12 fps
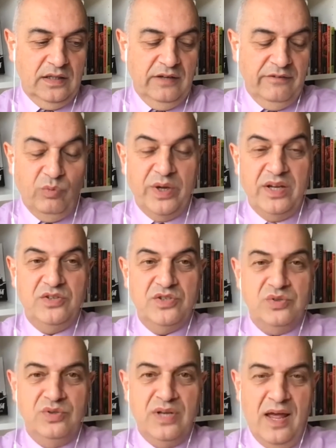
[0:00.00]
we
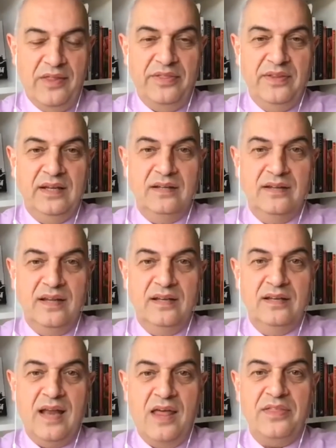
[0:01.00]
do nothing,
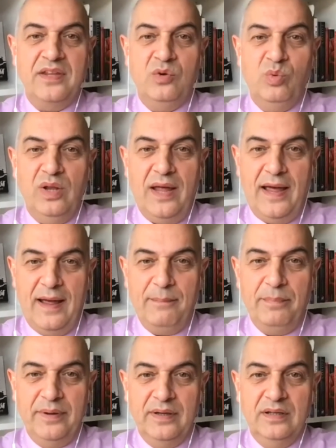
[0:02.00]
then nothing will happen.